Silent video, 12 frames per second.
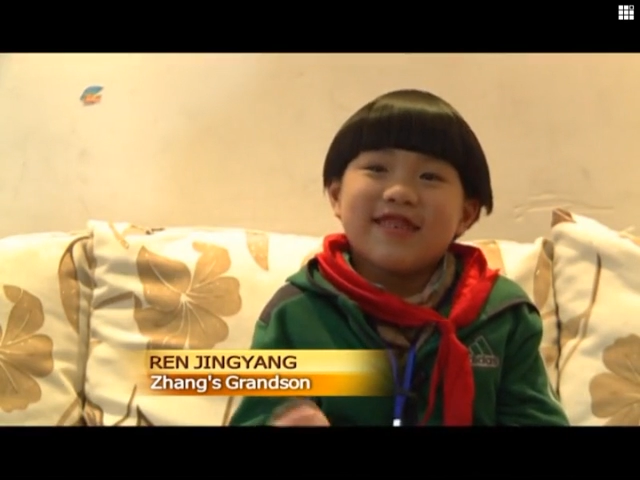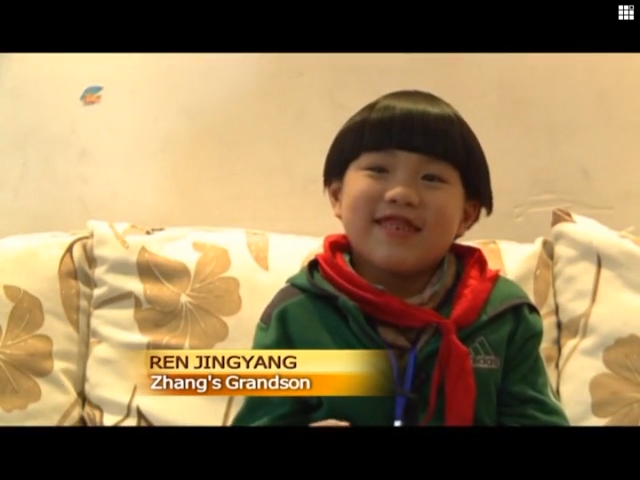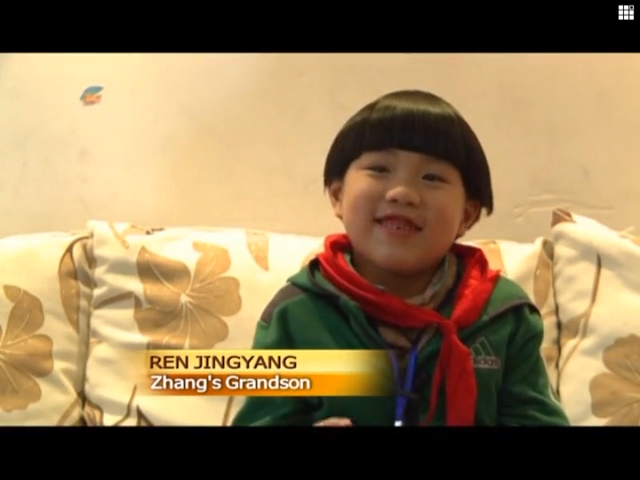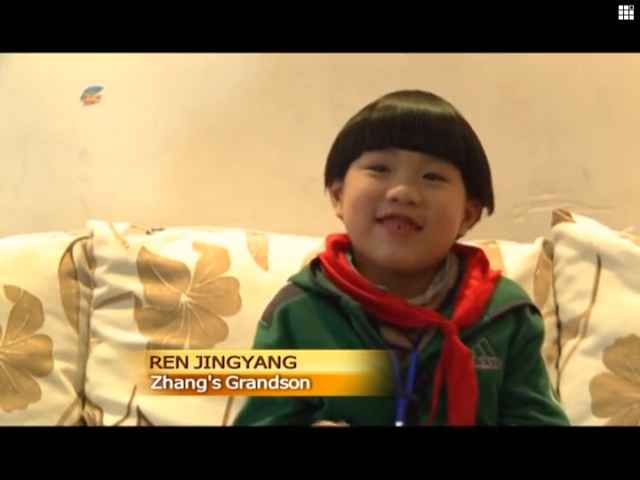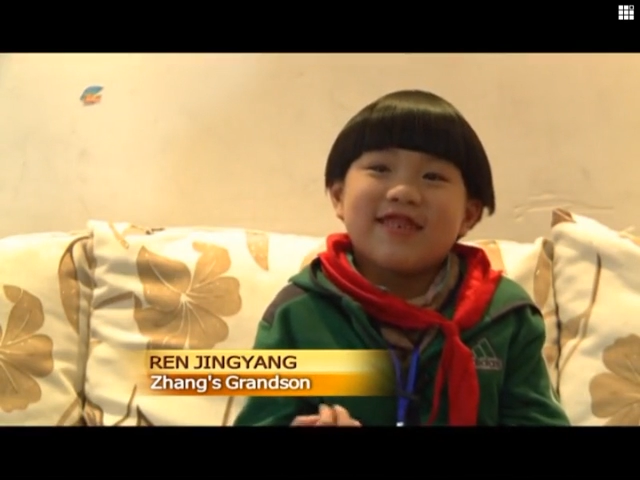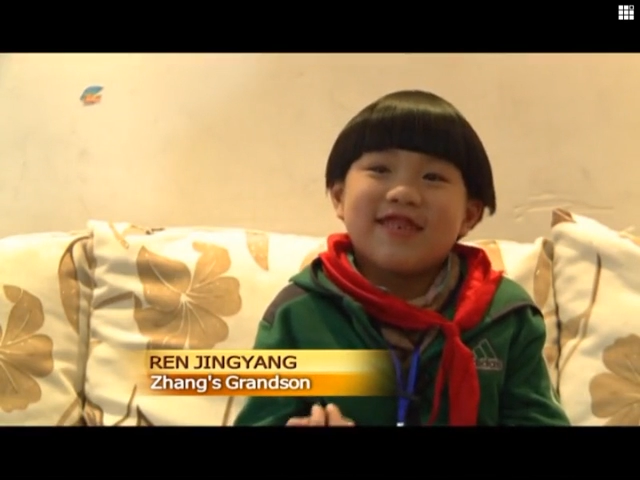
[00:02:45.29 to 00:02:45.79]

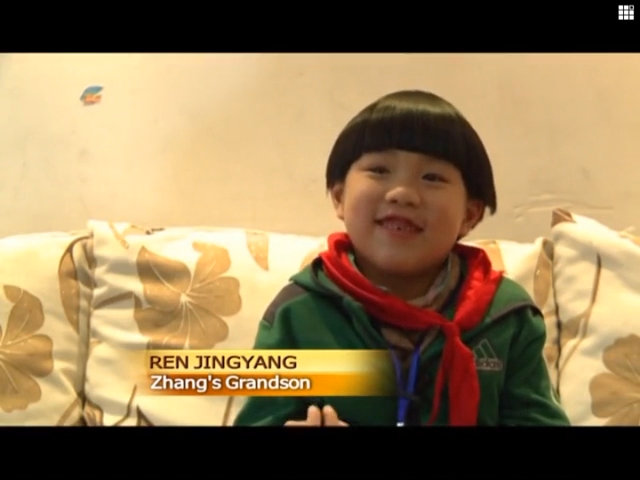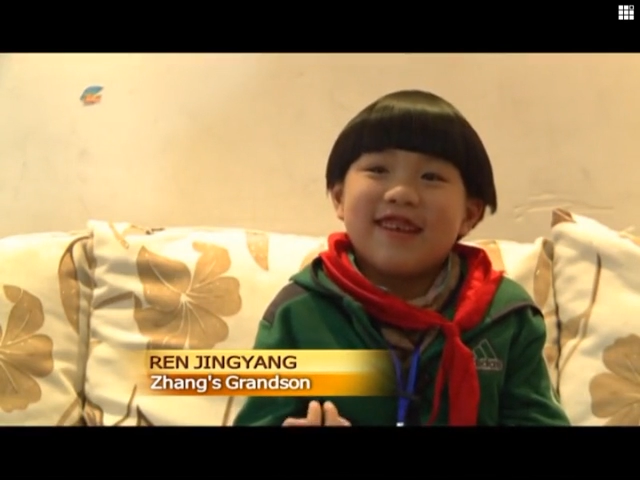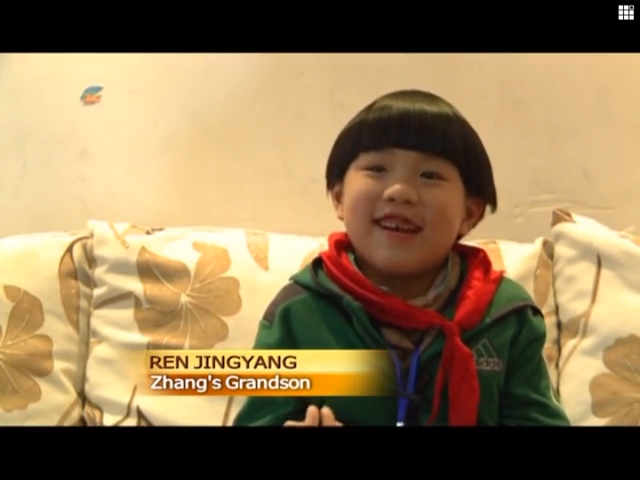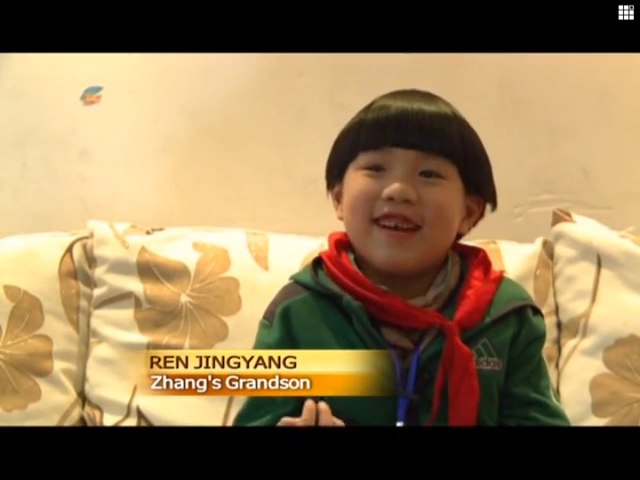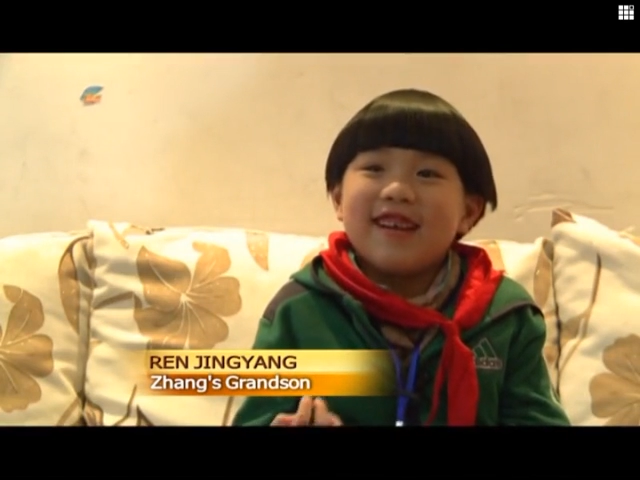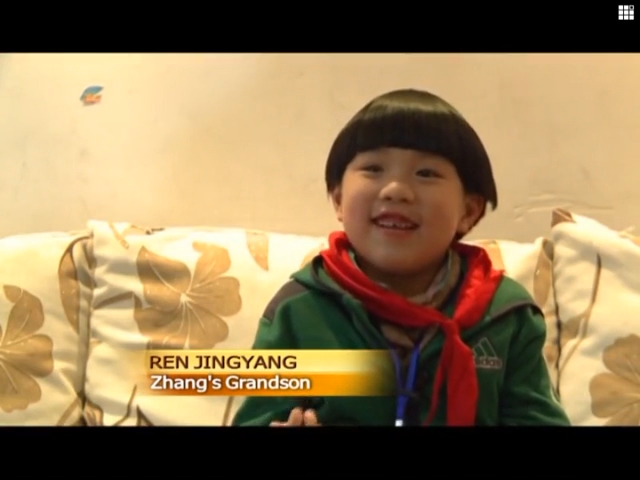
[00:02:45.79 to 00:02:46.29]
there
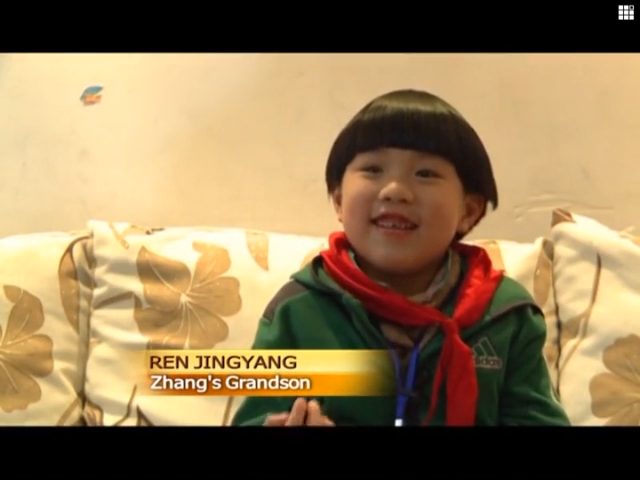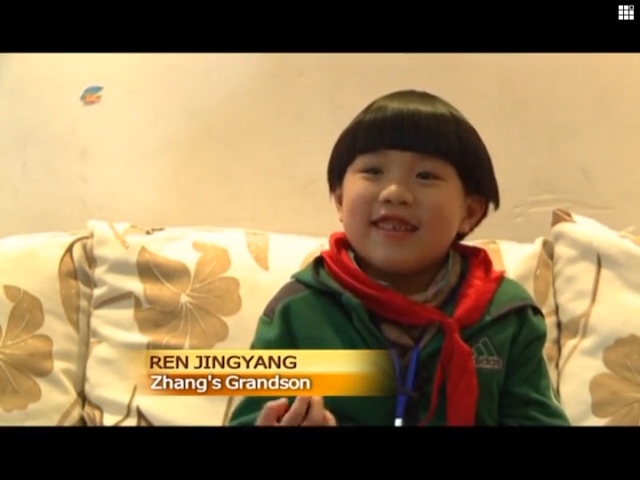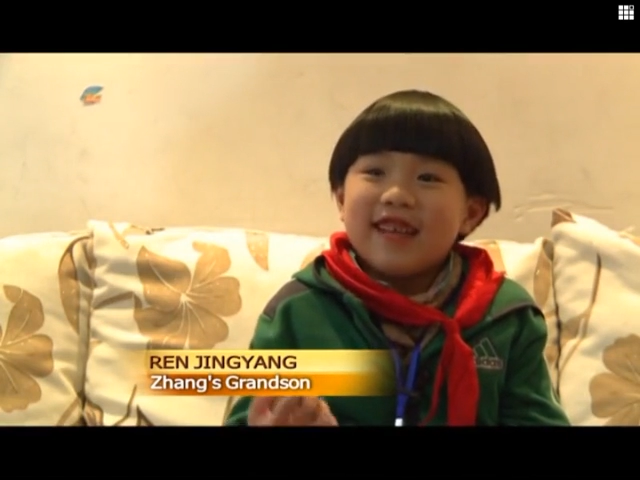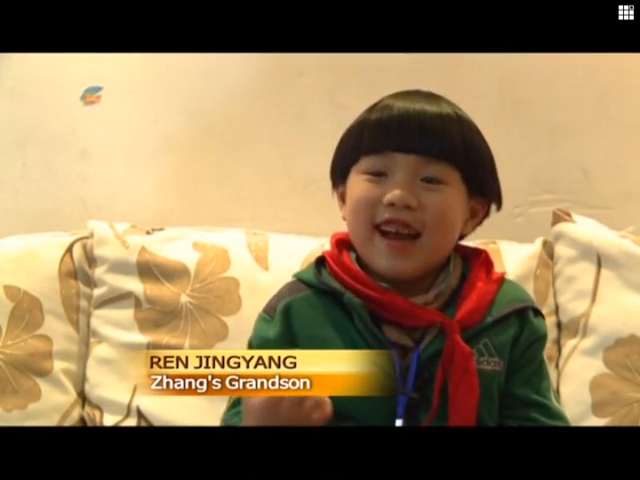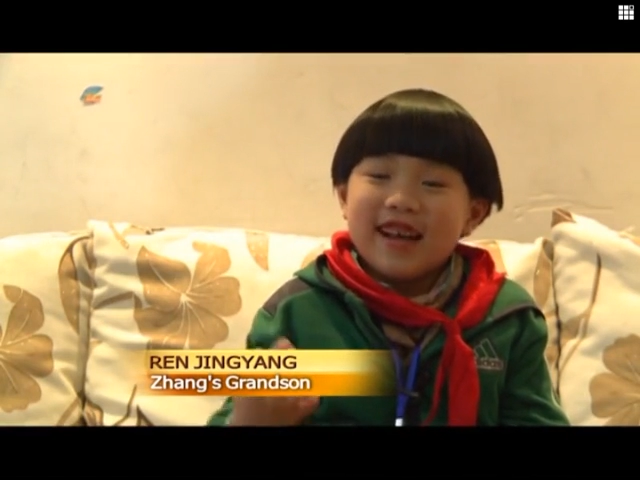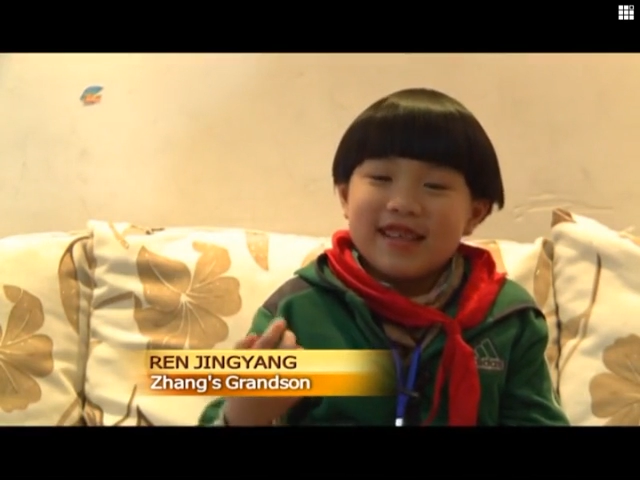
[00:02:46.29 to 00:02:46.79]
and brought
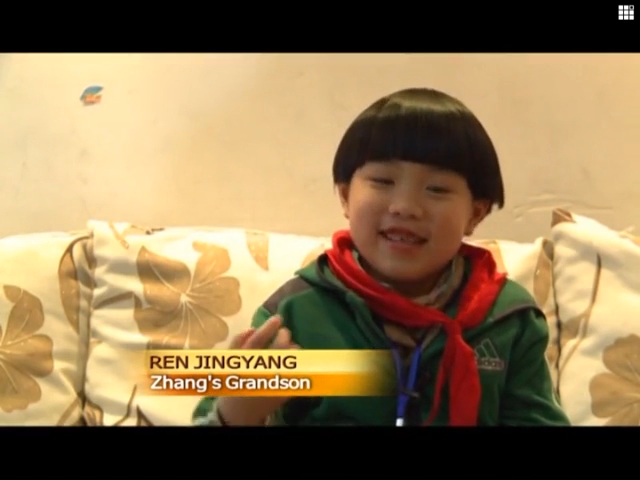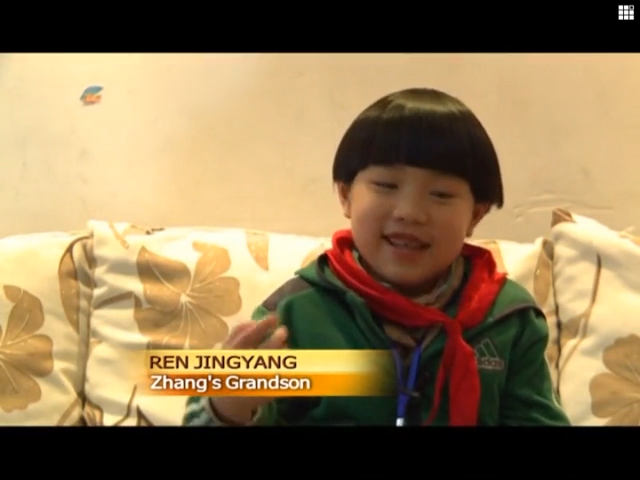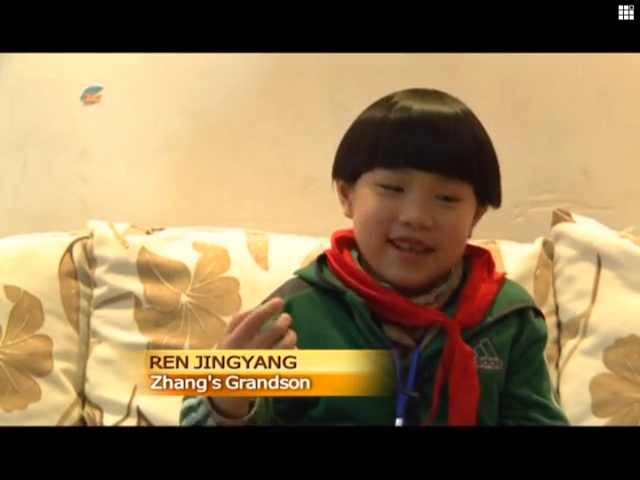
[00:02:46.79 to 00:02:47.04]
me along.